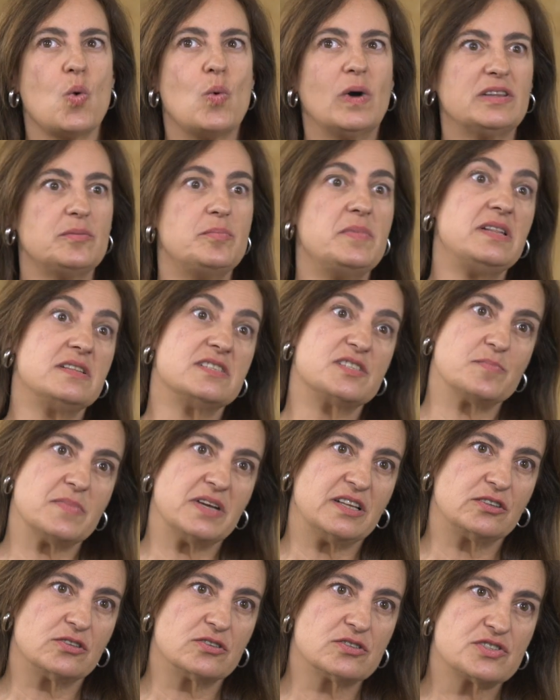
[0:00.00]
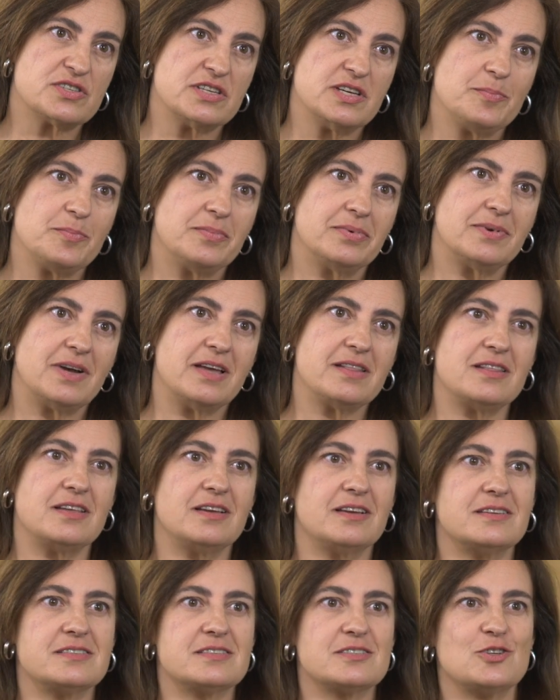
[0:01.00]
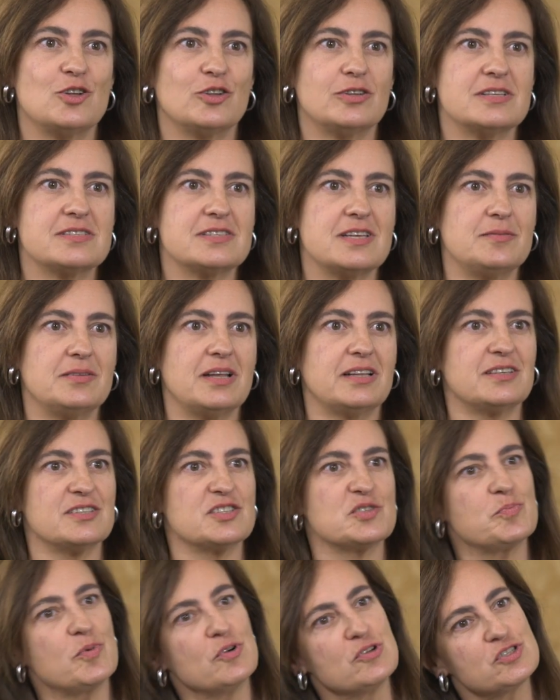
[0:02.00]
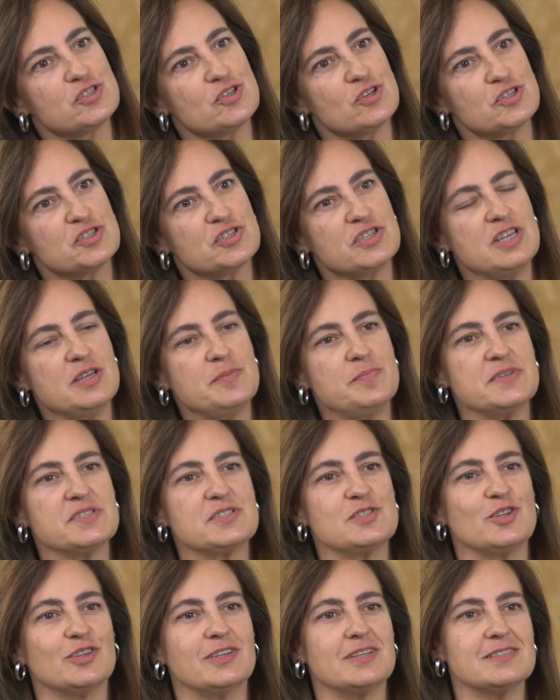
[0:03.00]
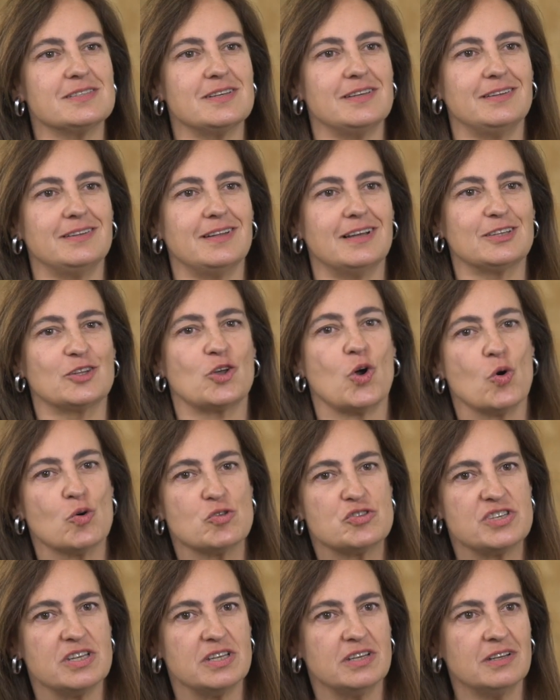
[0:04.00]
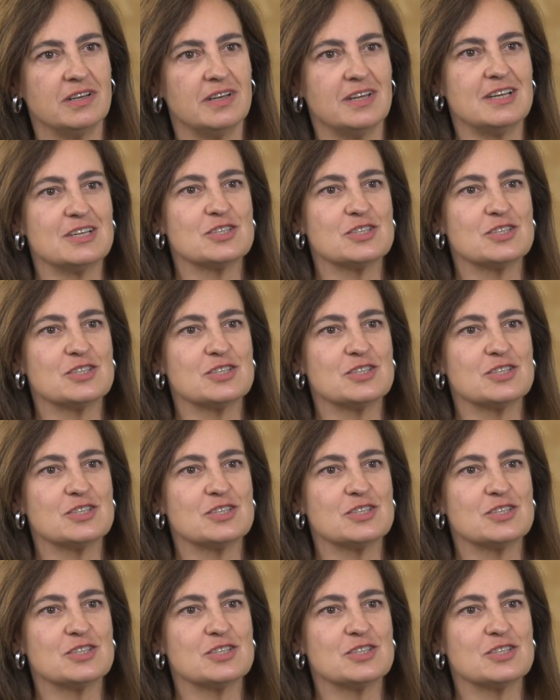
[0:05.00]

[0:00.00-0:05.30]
what means mentorship. I think it's not the same that sponsorship, it's not the same that coaching.